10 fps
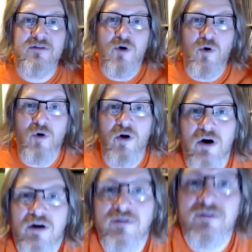
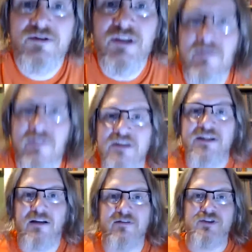horror TV
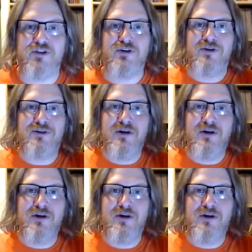television